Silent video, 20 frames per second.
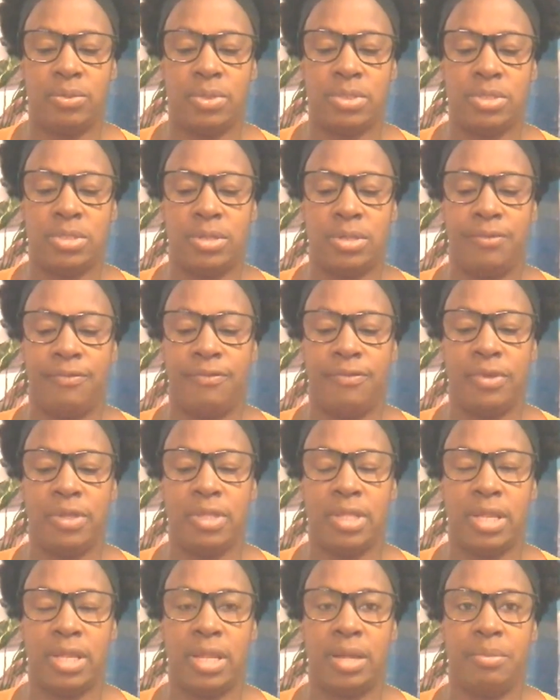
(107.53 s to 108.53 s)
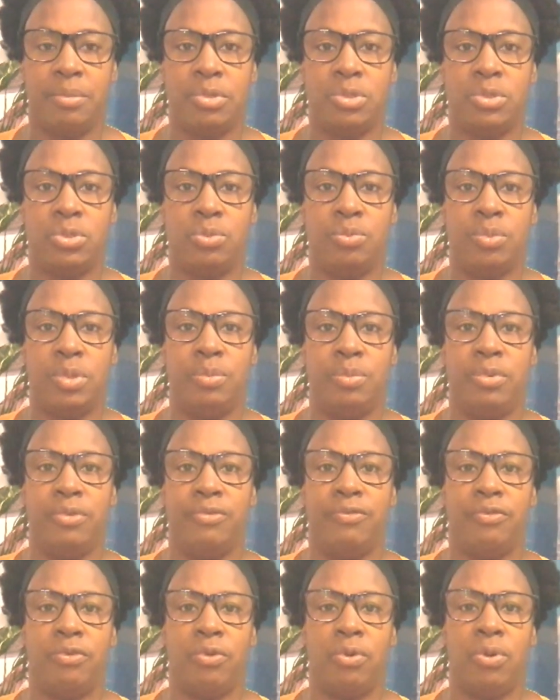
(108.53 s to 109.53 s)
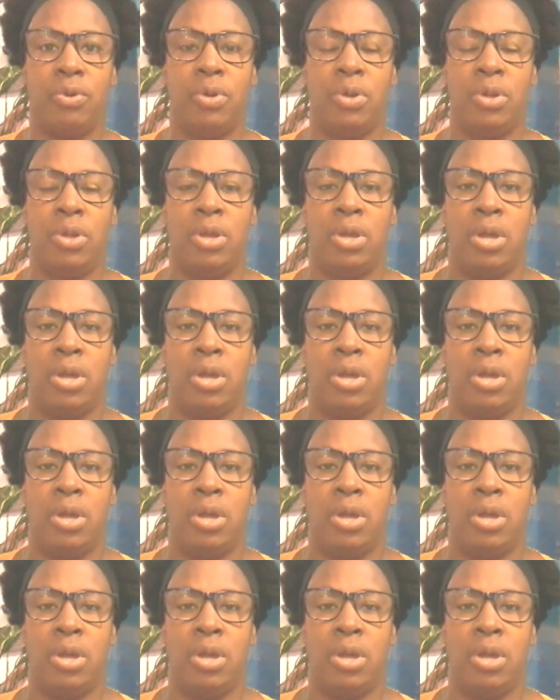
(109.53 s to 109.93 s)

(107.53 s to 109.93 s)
was something that happened to me before.